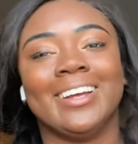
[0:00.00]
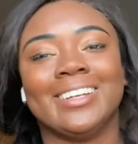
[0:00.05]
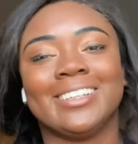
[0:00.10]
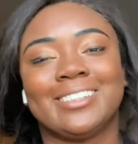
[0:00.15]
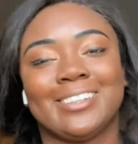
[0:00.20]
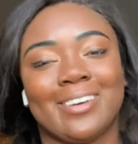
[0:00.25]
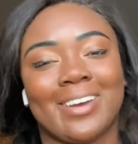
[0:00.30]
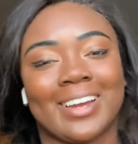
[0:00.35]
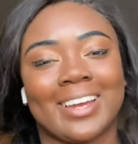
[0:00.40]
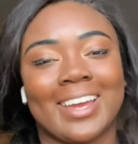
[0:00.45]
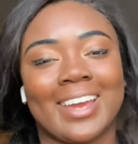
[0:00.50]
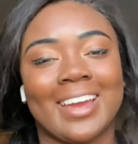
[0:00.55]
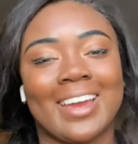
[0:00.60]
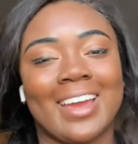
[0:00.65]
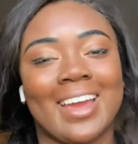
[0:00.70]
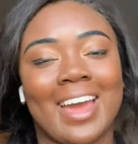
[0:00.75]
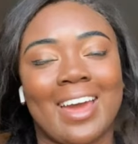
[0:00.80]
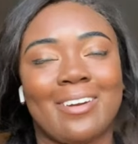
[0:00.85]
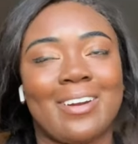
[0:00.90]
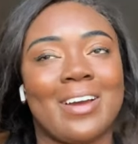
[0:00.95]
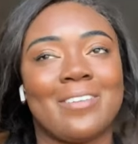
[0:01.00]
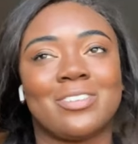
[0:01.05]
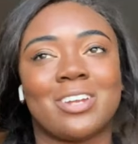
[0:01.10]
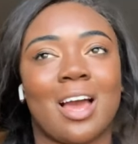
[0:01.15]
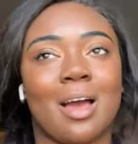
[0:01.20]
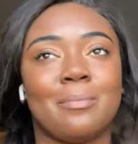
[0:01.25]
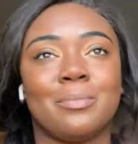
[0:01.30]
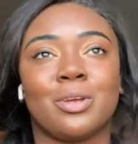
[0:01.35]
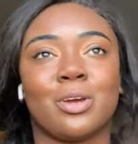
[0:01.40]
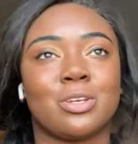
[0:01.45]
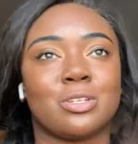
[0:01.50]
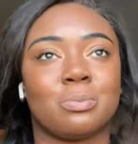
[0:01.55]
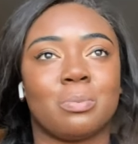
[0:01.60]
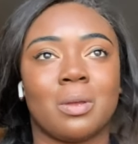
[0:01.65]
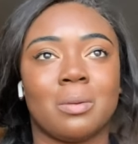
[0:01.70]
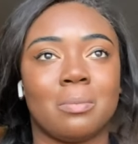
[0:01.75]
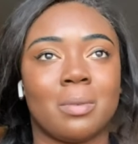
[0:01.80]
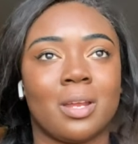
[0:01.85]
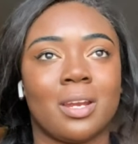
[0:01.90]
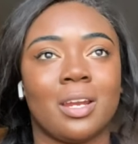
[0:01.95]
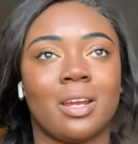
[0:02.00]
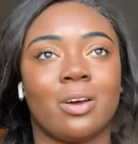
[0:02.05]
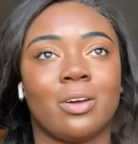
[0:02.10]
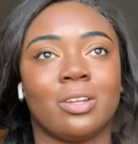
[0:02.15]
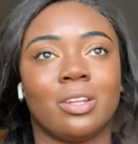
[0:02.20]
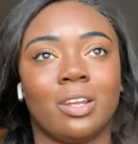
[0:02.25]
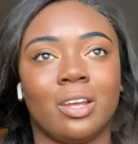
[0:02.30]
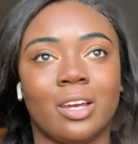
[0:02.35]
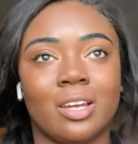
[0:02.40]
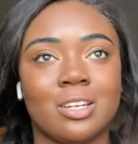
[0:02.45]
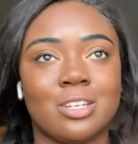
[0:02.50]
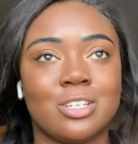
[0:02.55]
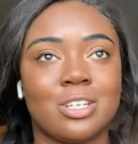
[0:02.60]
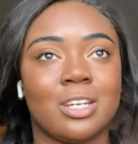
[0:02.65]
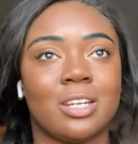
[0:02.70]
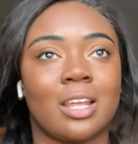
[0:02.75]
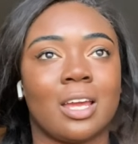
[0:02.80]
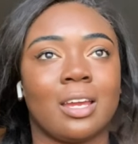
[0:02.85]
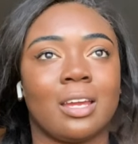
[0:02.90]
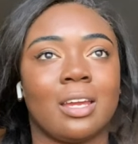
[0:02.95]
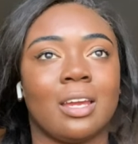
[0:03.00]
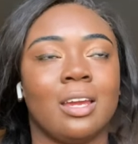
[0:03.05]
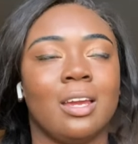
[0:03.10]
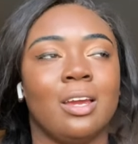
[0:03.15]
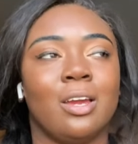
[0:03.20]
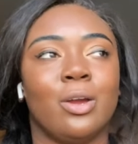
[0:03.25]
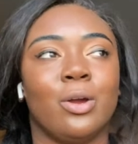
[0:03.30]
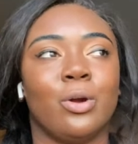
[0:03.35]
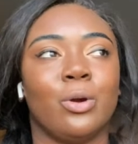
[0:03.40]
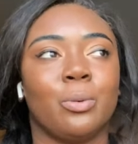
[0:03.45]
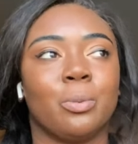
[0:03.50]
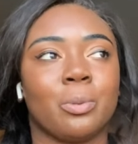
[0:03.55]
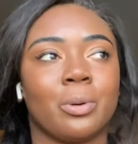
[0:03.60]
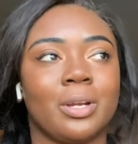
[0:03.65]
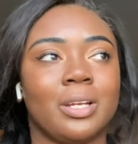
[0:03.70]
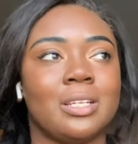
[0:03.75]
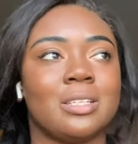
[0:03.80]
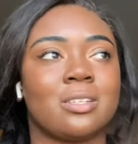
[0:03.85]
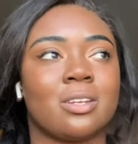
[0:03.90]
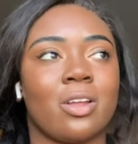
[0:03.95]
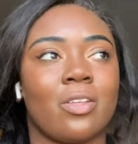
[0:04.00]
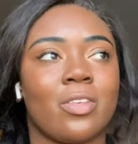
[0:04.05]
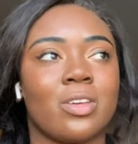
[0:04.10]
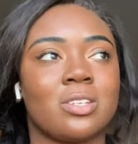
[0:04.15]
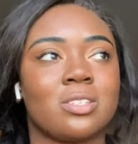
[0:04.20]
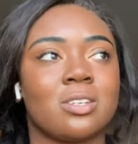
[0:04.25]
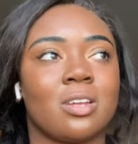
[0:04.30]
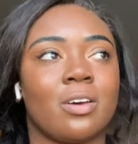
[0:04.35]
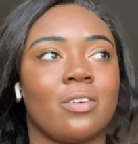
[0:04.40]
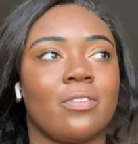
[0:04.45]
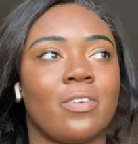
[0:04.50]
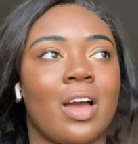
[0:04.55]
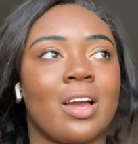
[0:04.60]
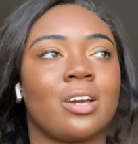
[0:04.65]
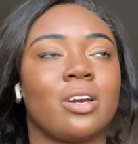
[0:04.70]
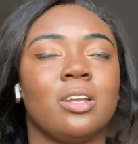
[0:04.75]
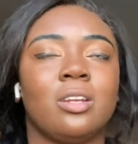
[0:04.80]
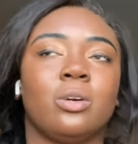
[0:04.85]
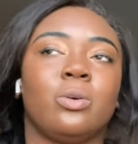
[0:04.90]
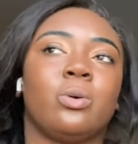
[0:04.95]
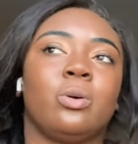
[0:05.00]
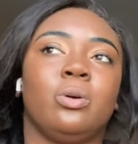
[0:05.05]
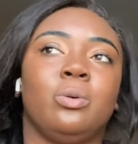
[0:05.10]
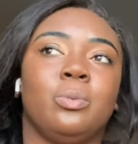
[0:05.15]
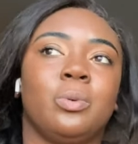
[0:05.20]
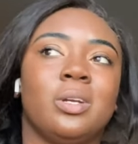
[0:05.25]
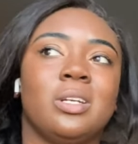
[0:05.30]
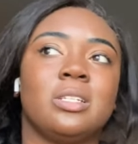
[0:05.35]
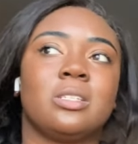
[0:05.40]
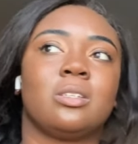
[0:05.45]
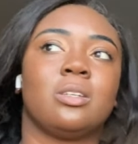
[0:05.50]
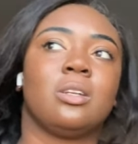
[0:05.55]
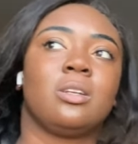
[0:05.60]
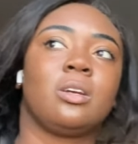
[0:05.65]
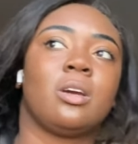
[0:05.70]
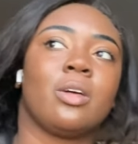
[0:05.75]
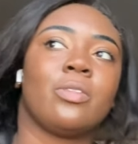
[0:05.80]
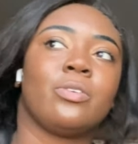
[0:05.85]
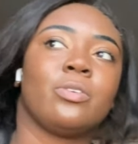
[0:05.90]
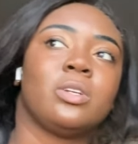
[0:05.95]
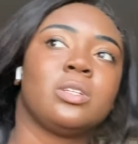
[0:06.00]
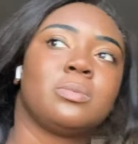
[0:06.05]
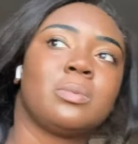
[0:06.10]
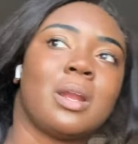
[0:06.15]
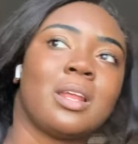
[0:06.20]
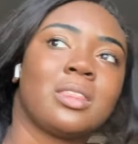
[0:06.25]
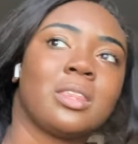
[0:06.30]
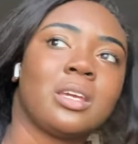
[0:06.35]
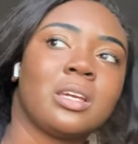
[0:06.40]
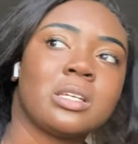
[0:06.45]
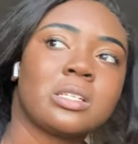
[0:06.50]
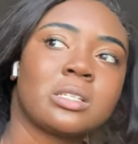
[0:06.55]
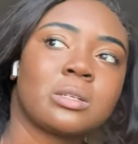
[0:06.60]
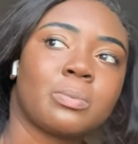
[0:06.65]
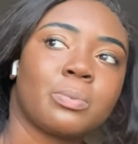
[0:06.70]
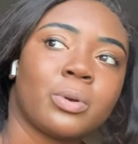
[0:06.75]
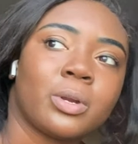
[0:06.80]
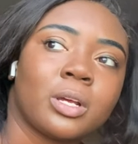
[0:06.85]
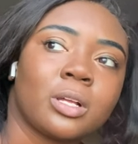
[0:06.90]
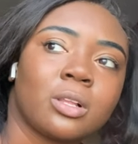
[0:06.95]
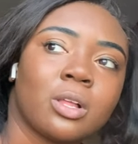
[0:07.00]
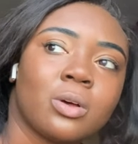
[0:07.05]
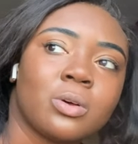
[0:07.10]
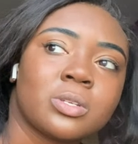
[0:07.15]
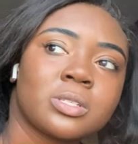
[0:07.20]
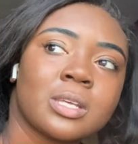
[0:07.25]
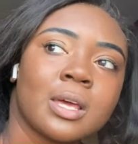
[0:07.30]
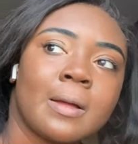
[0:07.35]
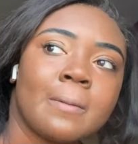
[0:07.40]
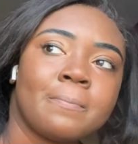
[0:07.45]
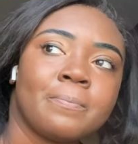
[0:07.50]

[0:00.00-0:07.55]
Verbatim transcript: So I can't, I don't have time to go spend money on lunch and like Uber Eats and all that stuff. I could Uber Eats to Guthrie's, but I think it's pretty close.